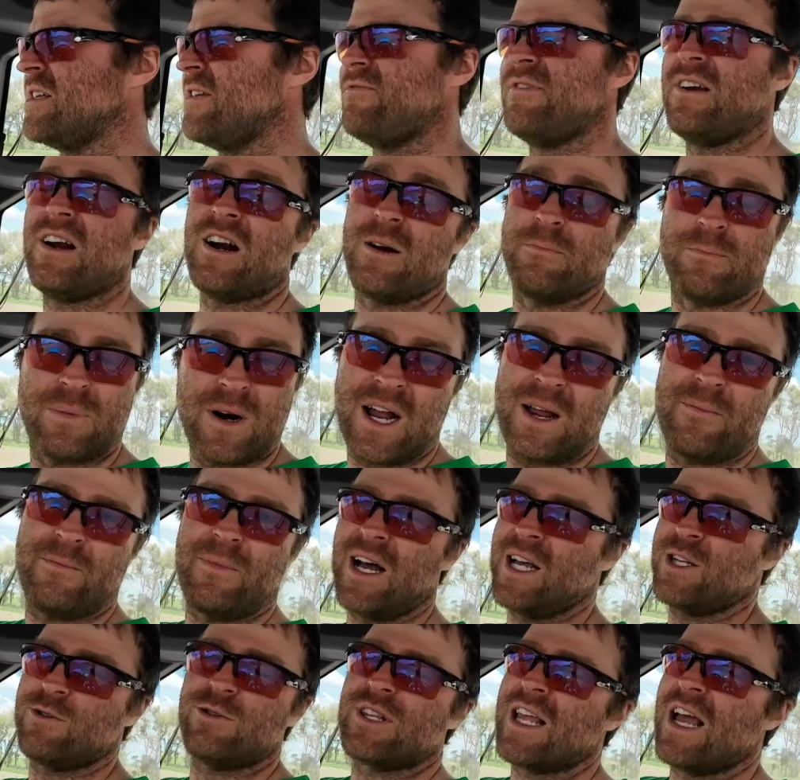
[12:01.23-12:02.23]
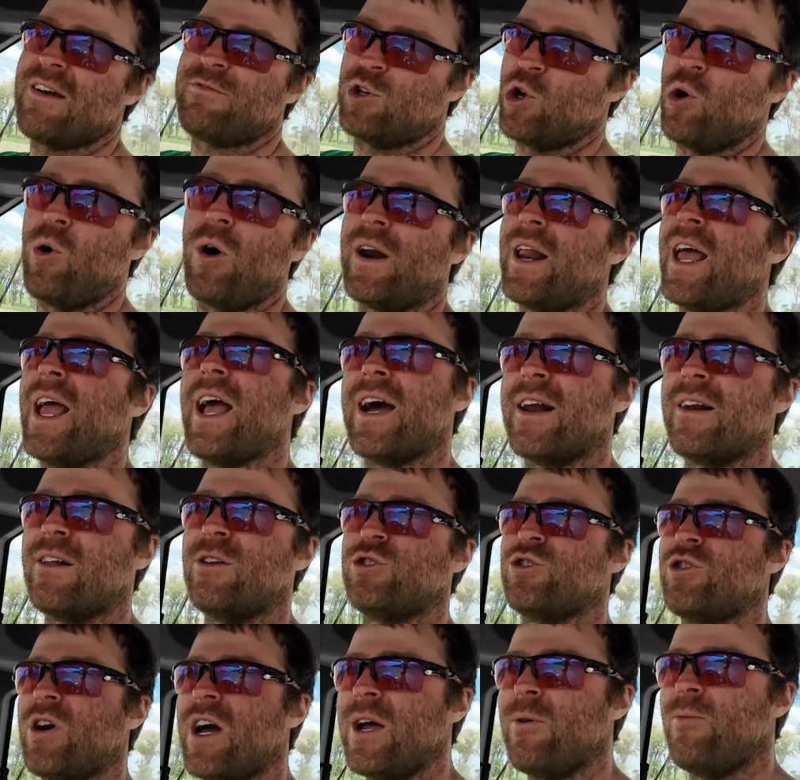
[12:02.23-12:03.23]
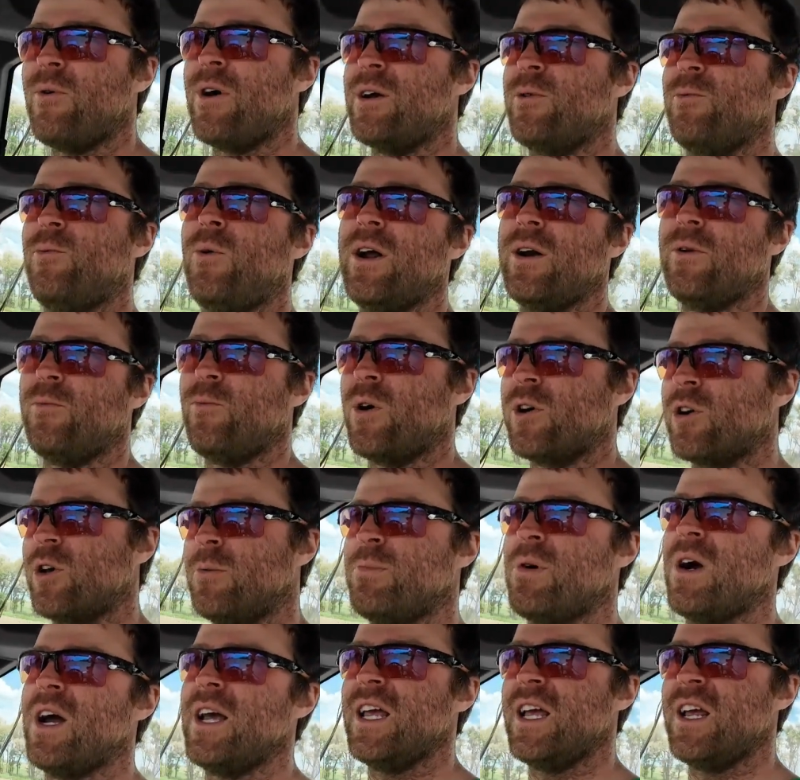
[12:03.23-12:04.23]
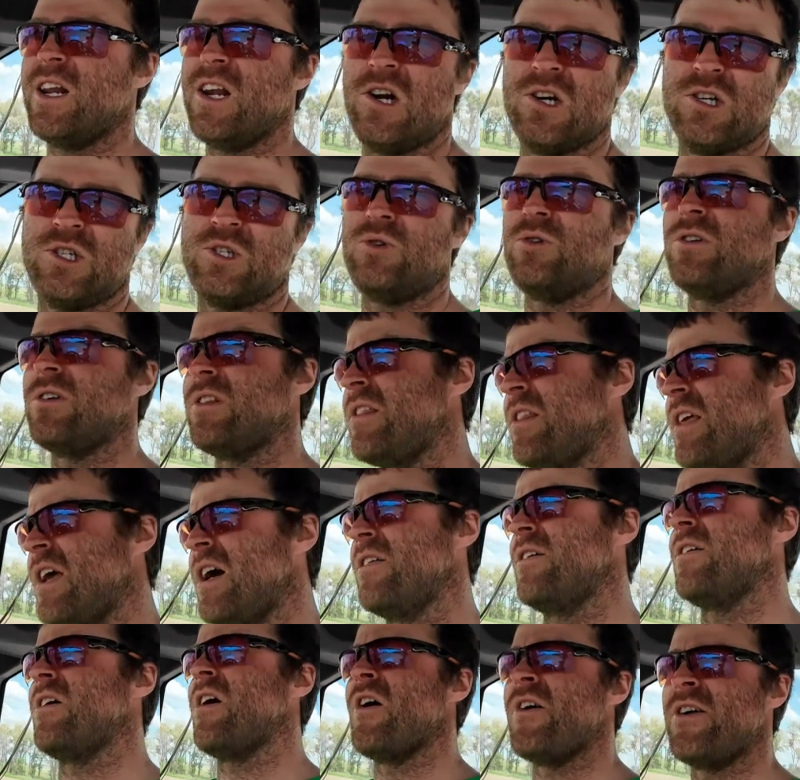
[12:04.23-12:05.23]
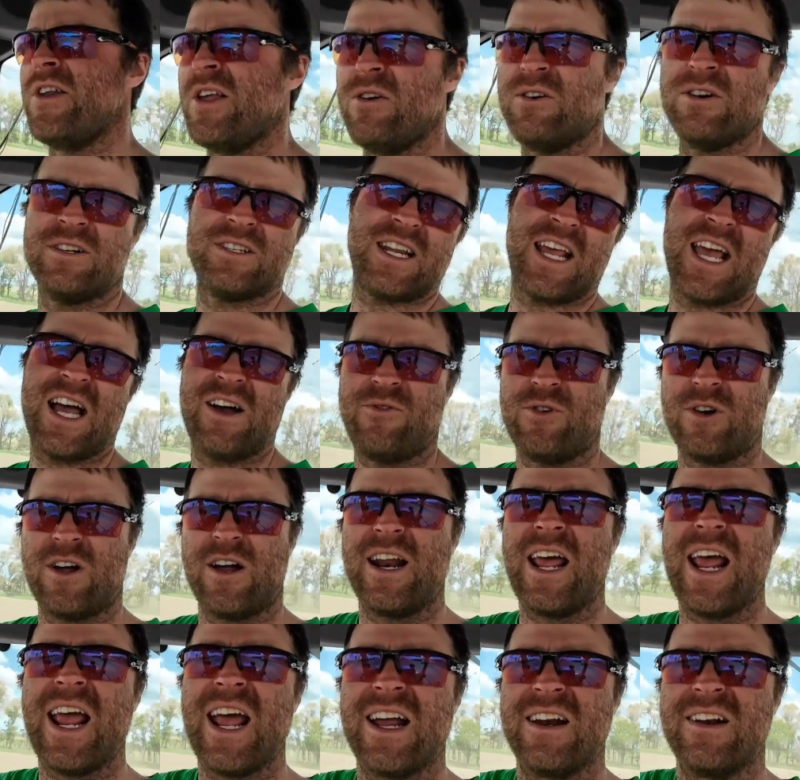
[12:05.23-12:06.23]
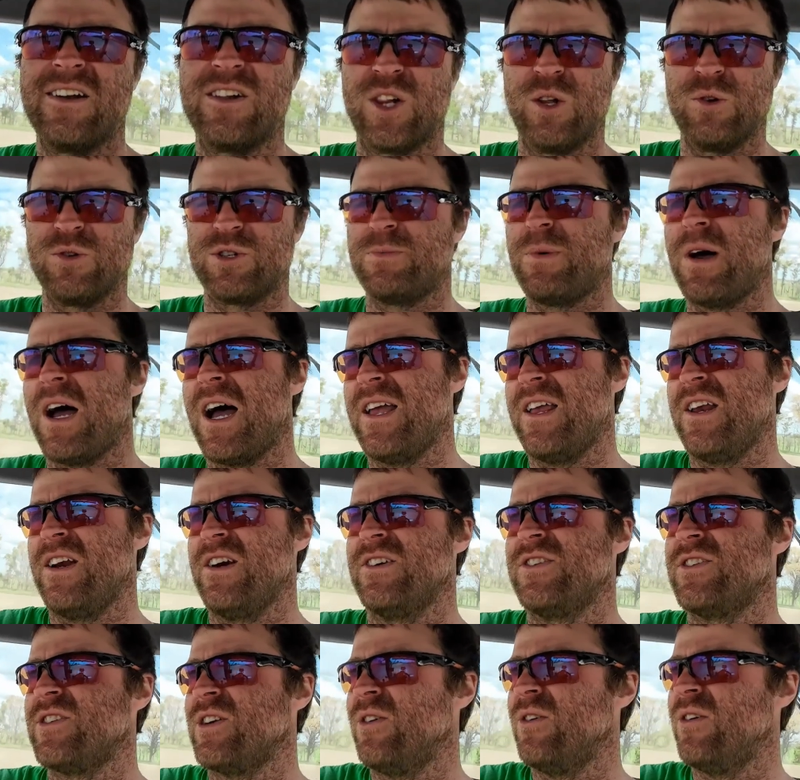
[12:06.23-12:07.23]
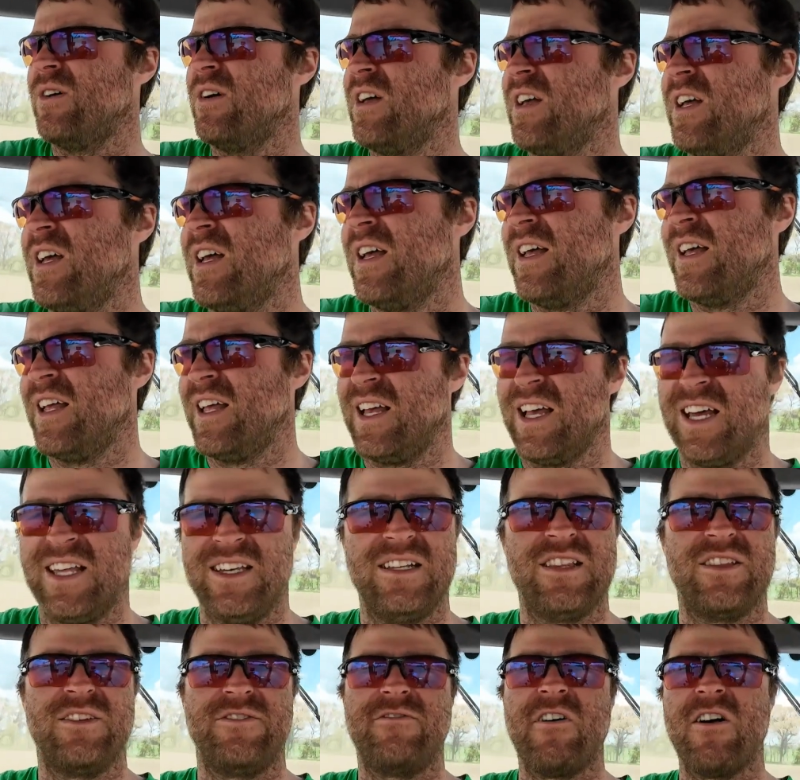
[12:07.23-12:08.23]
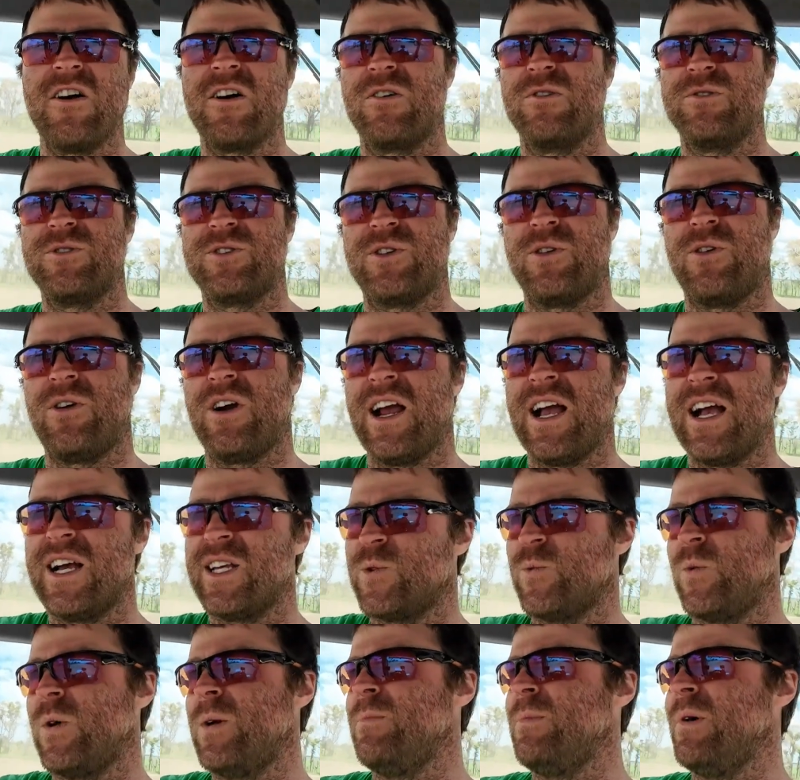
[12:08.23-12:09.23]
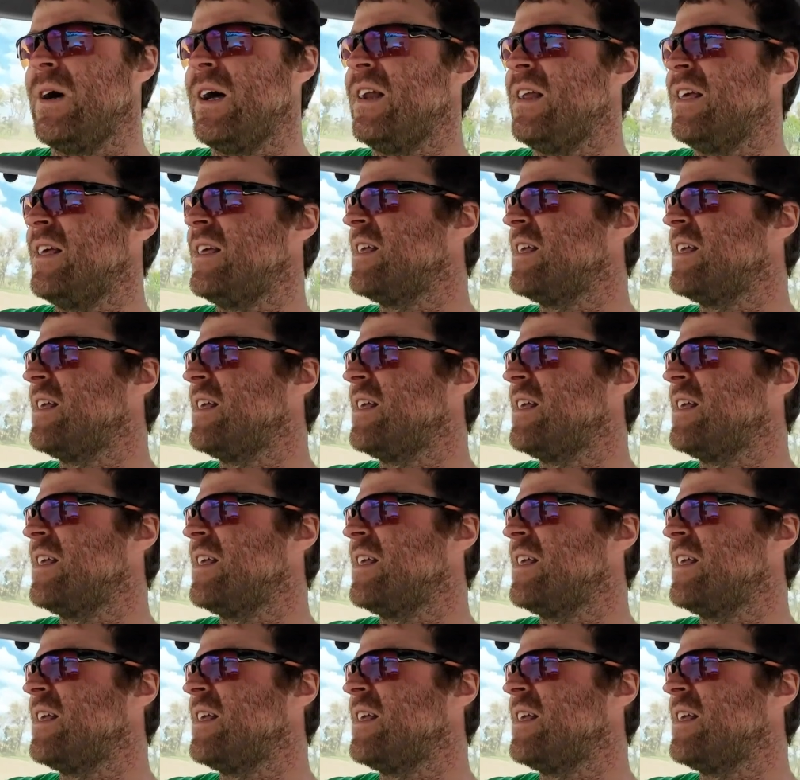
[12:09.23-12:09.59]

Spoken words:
I figure I probably might as well have two on hand. I'll try one will probably get here sooner than the other. RDO doesn't have one on hand close by here, so I think the Fargo store has one, but